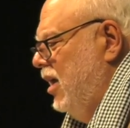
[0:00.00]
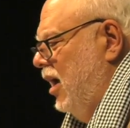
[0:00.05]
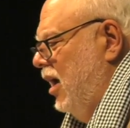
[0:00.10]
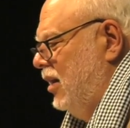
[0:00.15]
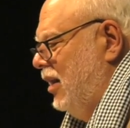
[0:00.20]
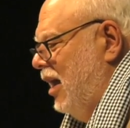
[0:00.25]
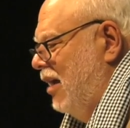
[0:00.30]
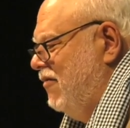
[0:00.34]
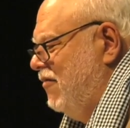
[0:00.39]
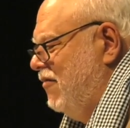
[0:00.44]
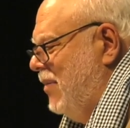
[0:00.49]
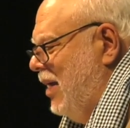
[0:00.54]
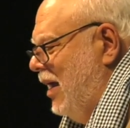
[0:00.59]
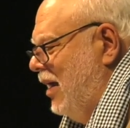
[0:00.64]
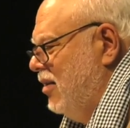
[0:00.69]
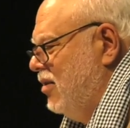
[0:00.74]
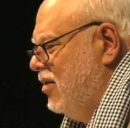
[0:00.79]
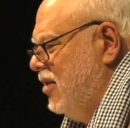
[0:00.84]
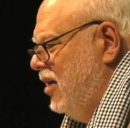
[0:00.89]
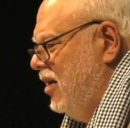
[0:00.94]
a Life
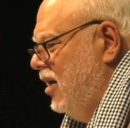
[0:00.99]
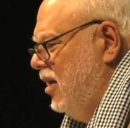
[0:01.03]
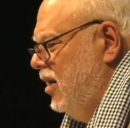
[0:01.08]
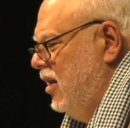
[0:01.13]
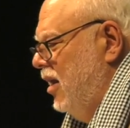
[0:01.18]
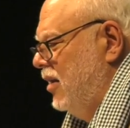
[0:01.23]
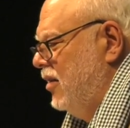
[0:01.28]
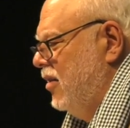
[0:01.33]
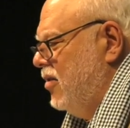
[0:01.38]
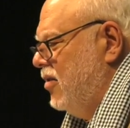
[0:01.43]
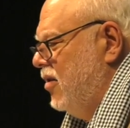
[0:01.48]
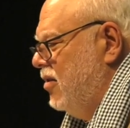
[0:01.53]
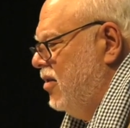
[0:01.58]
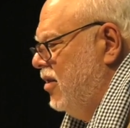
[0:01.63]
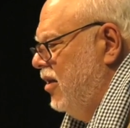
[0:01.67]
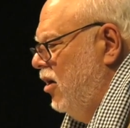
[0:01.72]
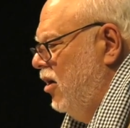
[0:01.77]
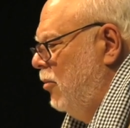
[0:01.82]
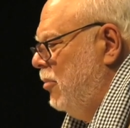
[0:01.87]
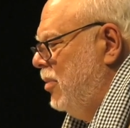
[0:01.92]
magazine, and this is
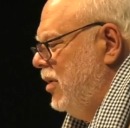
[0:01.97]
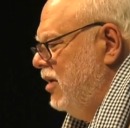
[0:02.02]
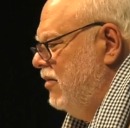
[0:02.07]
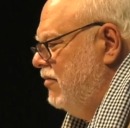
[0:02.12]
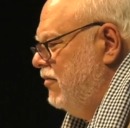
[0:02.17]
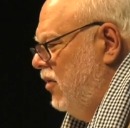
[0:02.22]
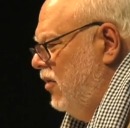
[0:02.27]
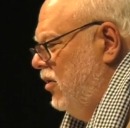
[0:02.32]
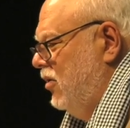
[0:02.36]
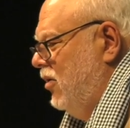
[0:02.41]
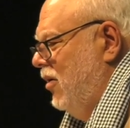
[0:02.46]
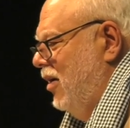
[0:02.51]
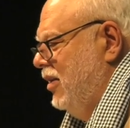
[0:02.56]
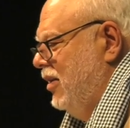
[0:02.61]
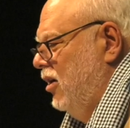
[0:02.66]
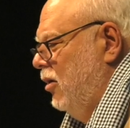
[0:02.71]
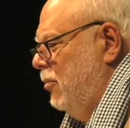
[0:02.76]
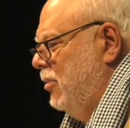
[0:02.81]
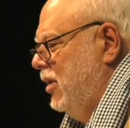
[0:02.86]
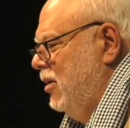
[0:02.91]
the opening photo
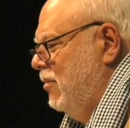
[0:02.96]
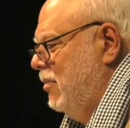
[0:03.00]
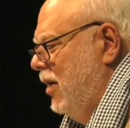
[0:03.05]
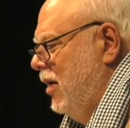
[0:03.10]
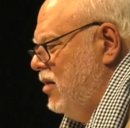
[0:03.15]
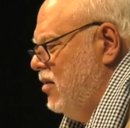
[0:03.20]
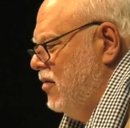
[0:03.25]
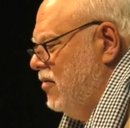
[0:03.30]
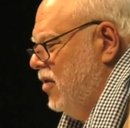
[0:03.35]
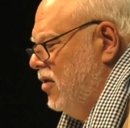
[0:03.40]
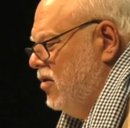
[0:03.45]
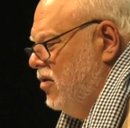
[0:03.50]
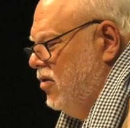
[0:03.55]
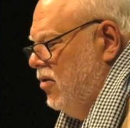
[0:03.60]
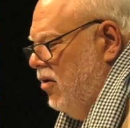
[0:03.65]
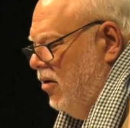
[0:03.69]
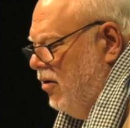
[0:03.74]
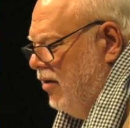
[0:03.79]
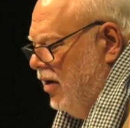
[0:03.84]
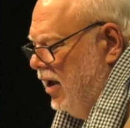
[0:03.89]
on the opening page of the
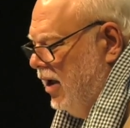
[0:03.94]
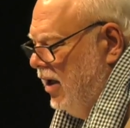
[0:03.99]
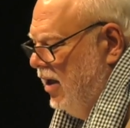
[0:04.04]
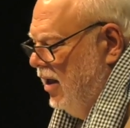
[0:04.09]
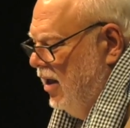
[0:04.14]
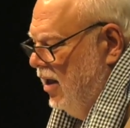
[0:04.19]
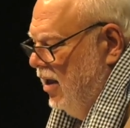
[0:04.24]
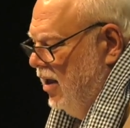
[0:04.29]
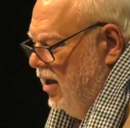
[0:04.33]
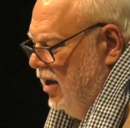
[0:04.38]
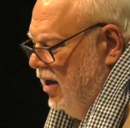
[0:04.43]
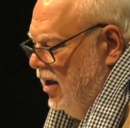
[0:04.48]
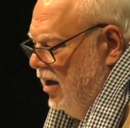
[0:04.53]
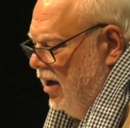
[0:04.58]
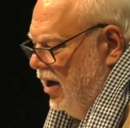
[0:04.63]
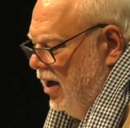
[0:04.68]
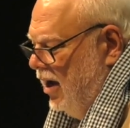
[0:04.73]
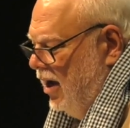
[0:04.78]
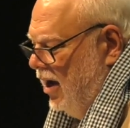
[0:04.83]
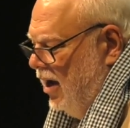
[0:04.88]
story,
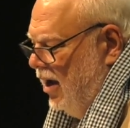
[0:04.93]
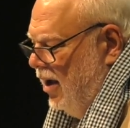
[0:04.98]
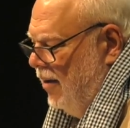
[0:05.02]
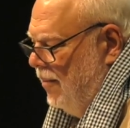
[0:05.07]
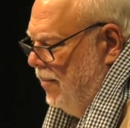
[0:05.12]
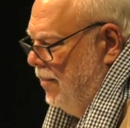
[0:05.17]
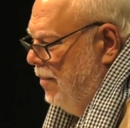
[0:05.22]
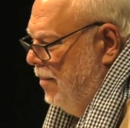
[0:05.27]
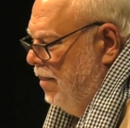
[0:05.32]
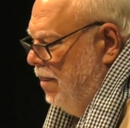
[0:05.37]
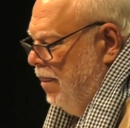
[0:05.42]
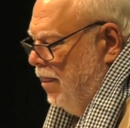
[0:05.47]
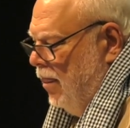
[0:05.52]
um,